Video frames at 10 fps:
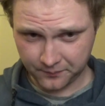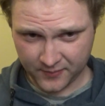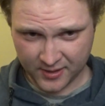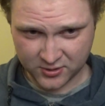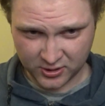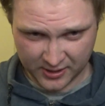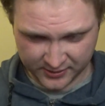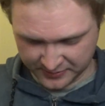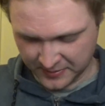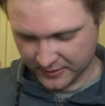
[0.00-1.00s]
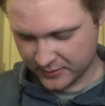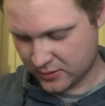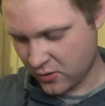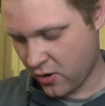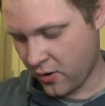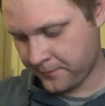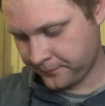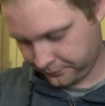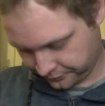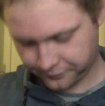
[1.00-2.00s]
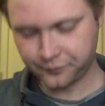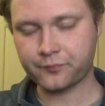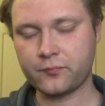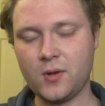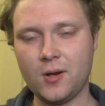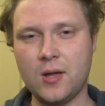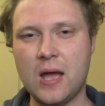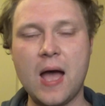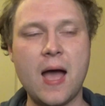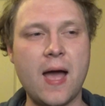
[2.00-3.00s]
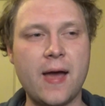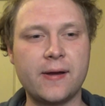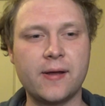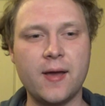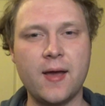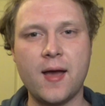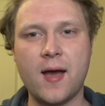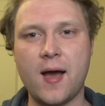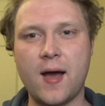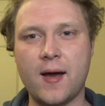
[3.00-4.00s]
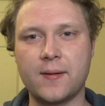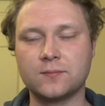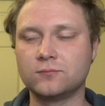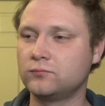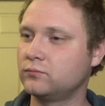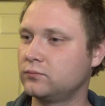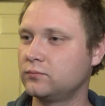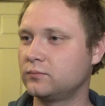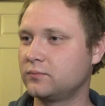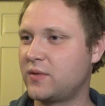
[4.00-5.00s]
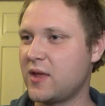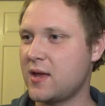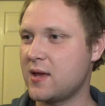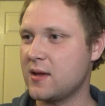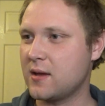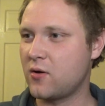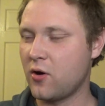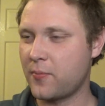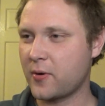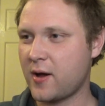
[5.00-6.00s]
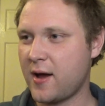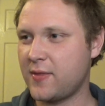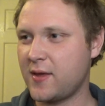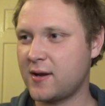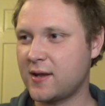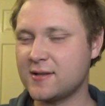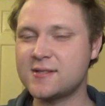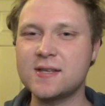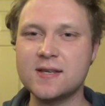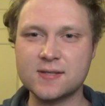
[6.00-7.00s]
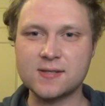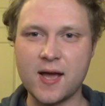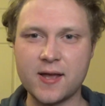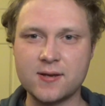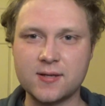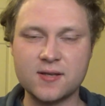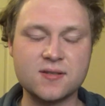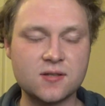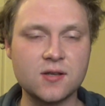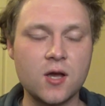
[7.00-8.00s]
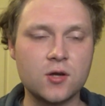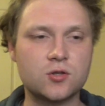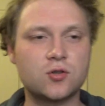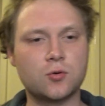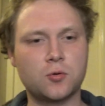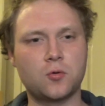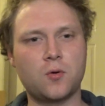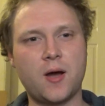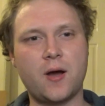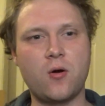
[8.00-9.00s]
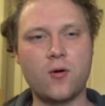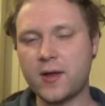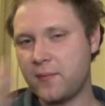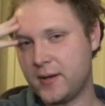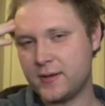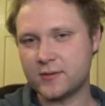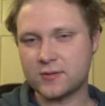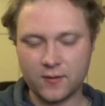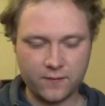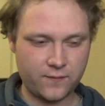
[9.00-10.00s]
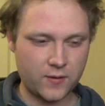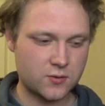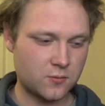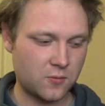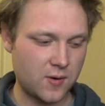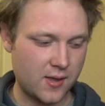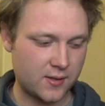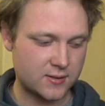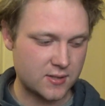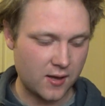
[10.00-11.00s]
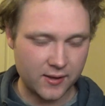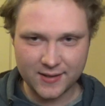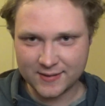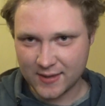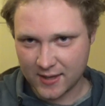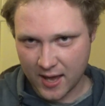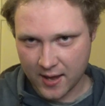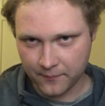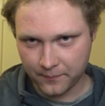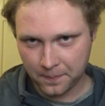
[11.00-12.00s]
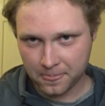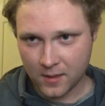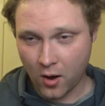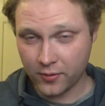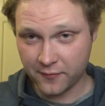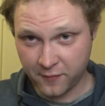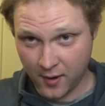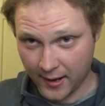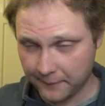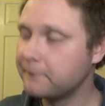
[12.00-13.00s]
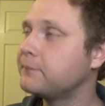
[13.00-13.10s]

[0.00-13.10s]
yeah, she kicks them out of the store. And the corporate guy then gets the scientists to hook him in, sort of virtual reality style, into the game on the fly.